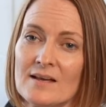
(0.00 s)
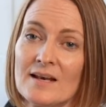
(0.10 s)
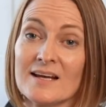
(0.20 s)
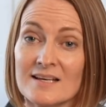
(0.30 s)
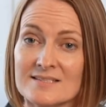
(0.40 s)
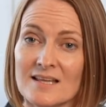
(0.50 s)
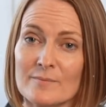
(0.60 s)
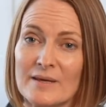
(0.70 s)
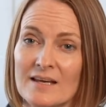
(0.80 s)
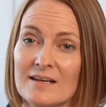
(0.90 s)
Like I said at the
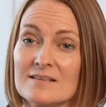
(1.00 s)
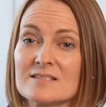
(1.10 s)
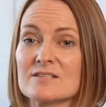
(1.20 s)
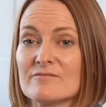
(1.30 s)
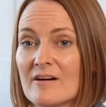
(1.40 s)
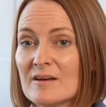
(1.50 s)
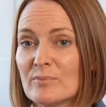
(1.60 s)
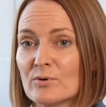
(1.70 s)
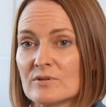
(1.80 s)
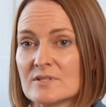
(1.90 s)
beginning, this is a very
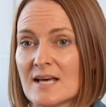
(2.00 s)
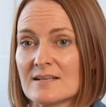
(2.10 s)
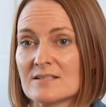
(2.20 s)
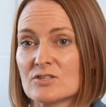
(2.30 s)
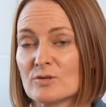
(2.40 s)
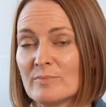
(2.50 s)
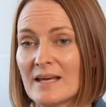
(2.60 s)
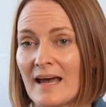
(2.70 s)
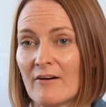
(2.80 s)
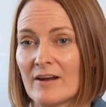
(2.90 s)
important test that should be
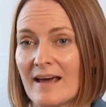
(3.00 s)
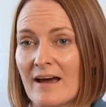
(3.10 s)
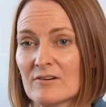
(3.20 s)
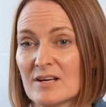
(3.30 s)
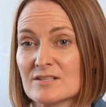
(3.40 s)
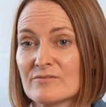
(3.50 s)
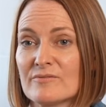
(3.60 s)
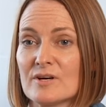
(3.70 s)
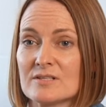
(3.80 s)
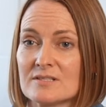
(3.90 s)
carried out as a
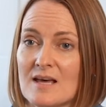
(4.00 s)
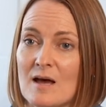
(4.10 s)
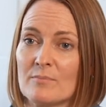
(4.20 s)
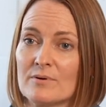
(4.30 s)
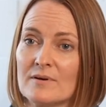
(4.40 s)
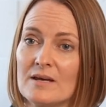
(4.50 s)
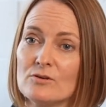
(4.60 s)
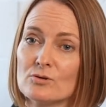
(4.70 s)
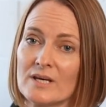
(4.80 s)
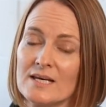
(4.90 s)
first step if
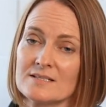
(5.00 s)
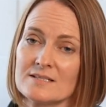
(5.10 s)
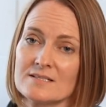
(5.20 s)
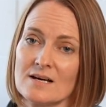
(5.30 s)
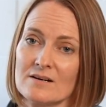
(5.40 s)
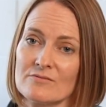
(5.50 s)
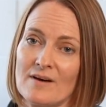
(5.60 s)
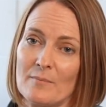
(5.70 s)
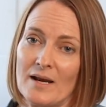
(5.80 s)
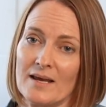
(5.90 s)
you're keen to start a
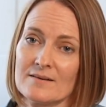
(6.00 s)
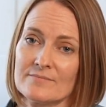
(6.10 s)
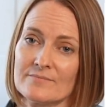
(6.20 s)
family.